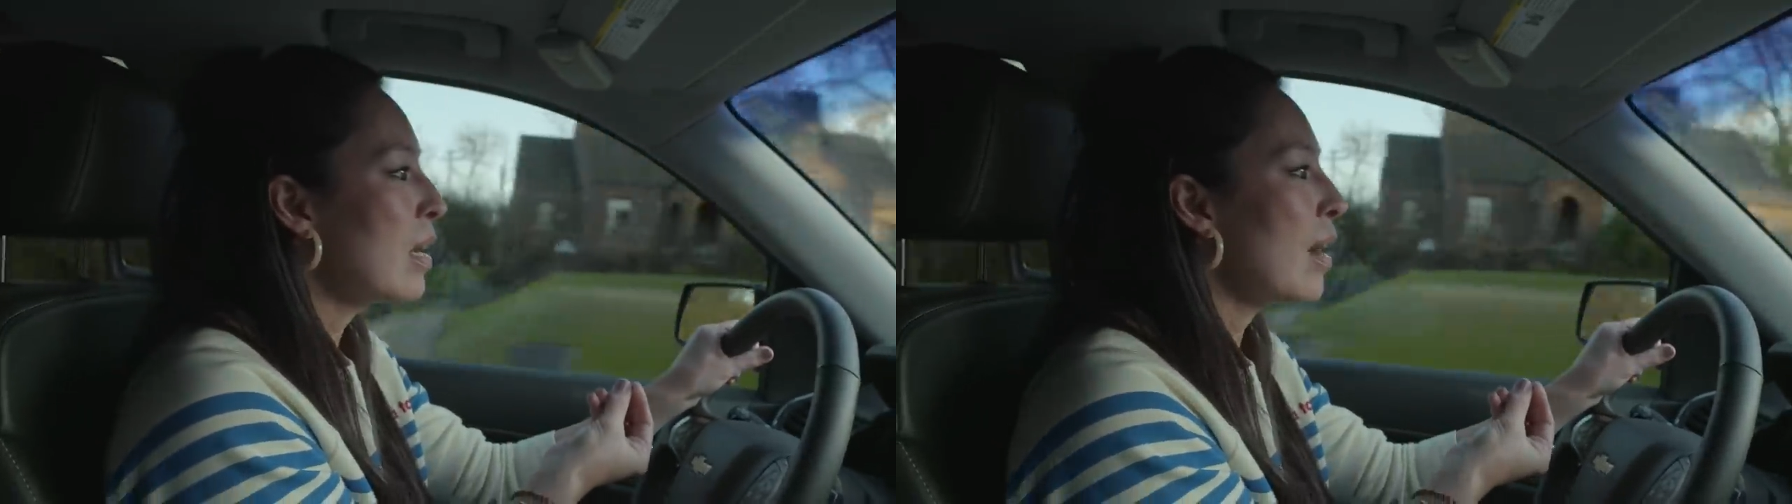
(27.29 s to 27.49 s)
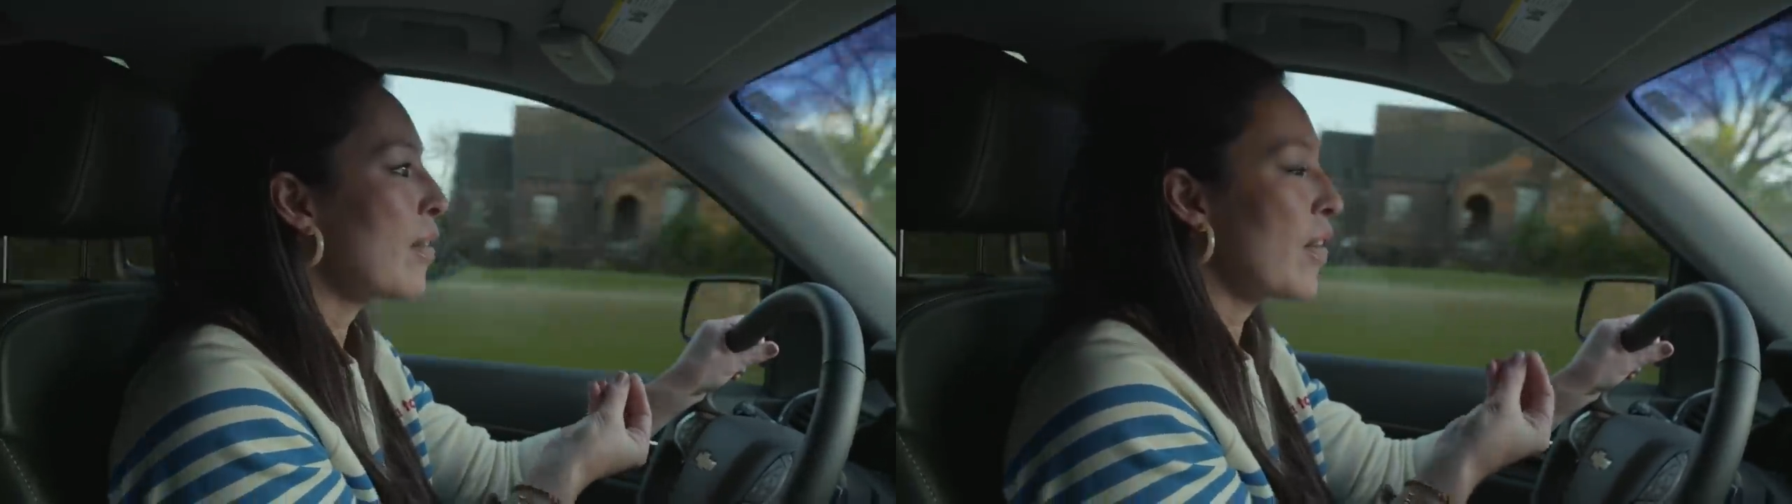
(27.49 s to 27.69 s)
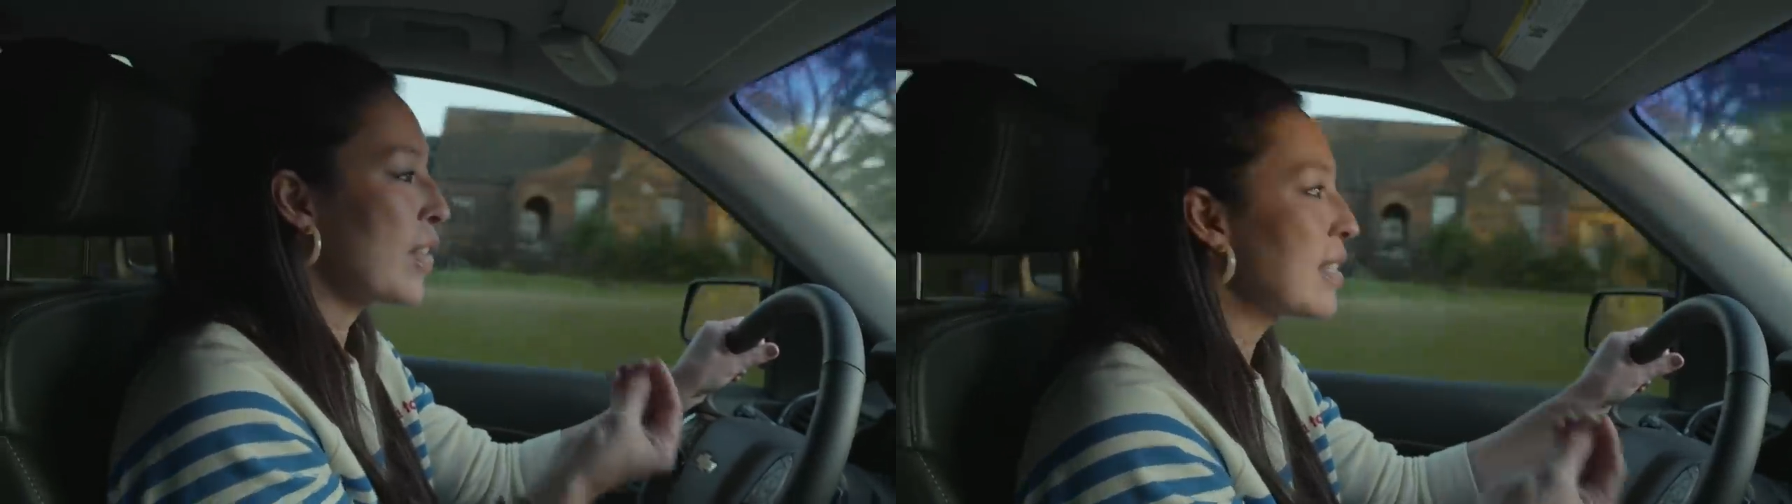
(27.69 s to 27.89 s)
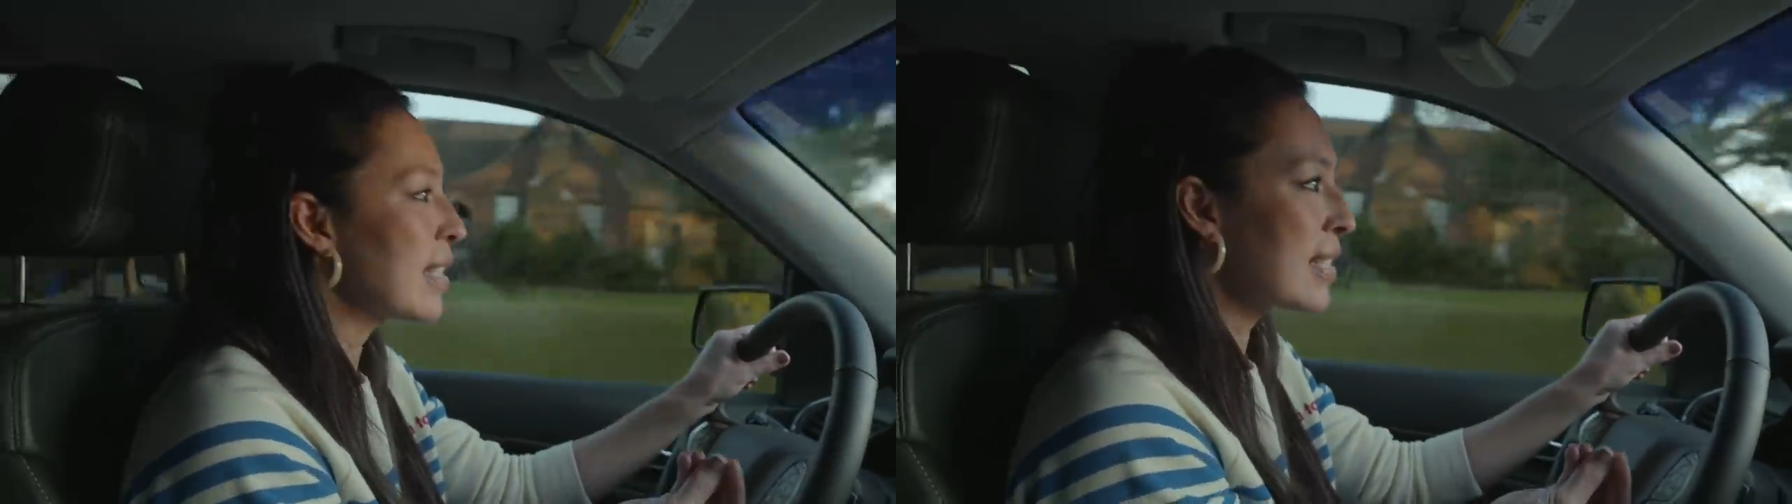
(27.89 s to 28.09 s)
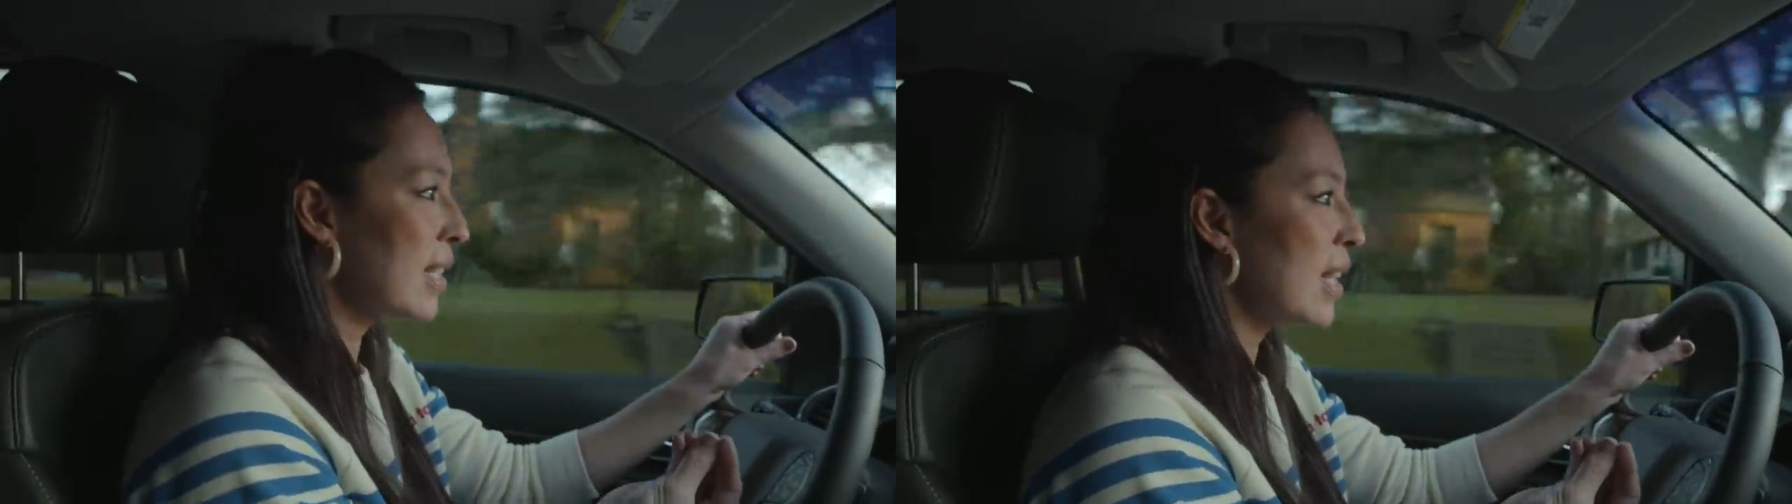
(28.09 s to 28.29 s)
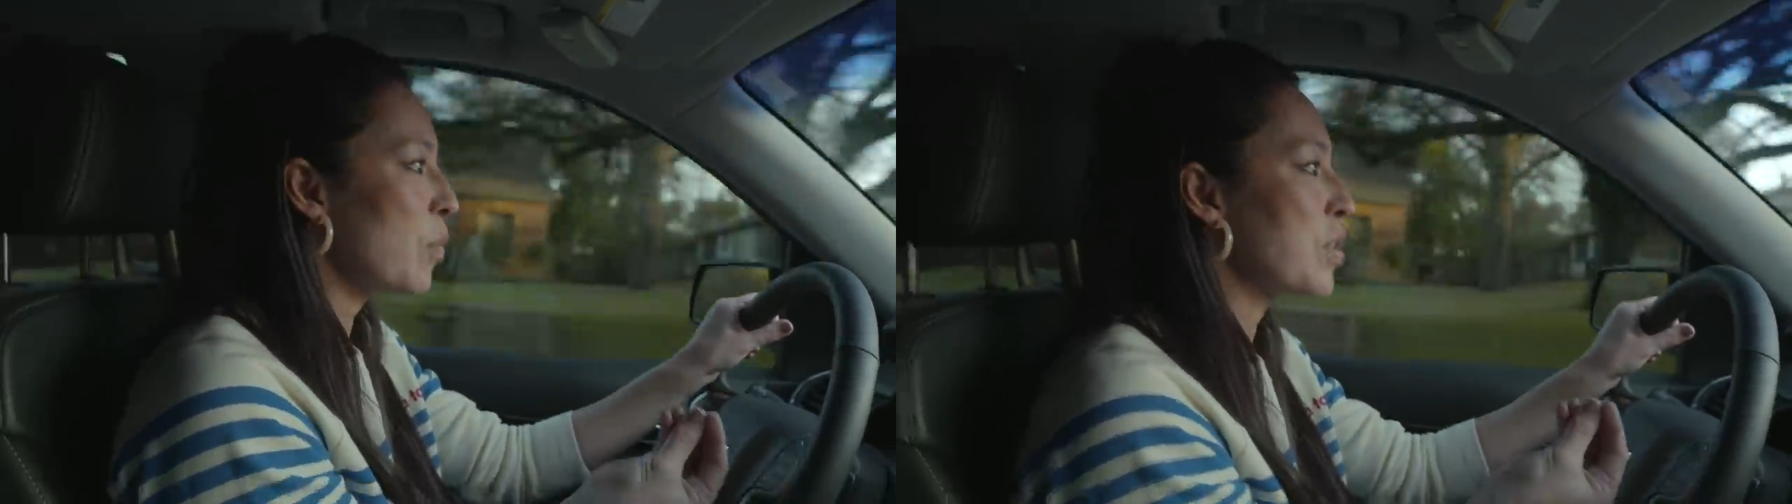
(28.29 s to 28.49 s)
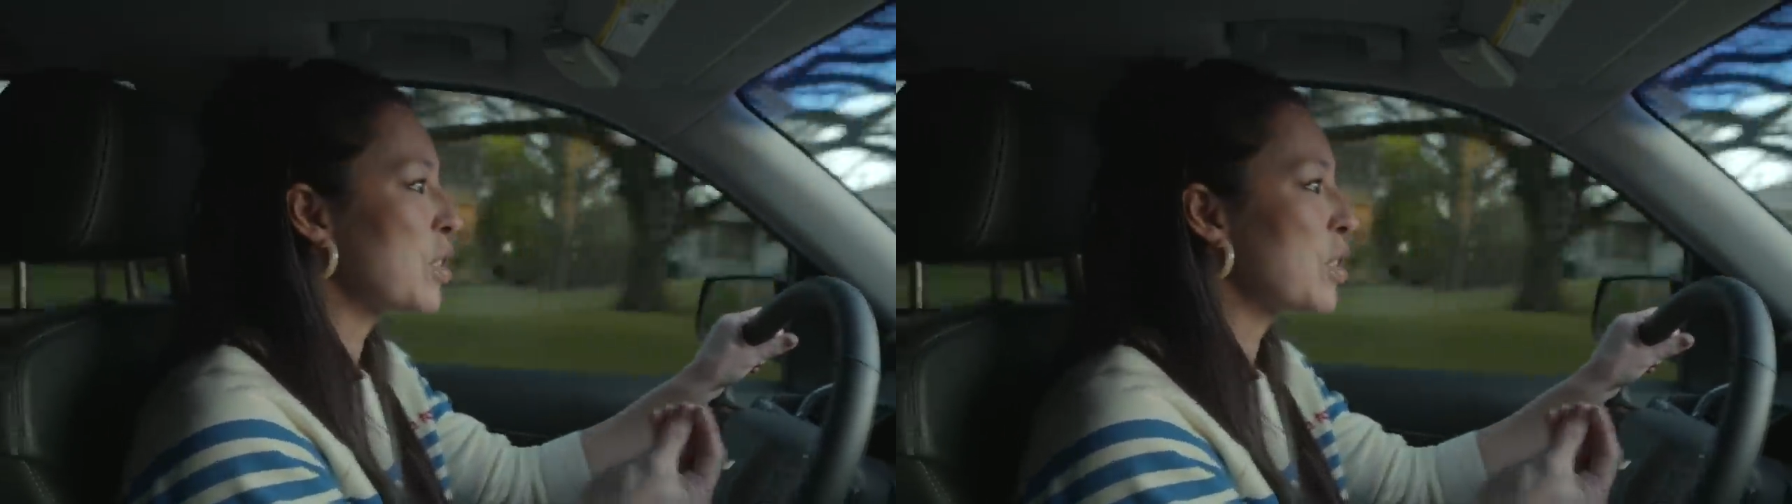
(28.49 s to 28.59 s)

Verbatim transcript: of authenticity, which